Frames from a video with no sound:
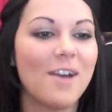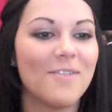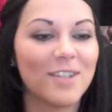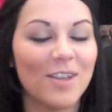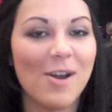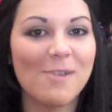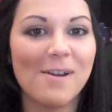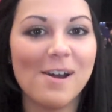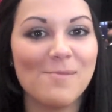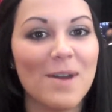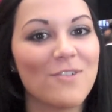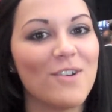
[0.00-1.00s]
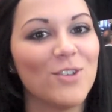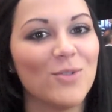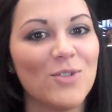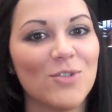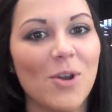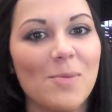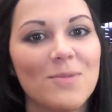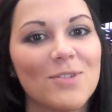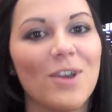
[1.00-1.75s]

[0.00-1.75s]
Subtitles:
and that's how I found my graduate job.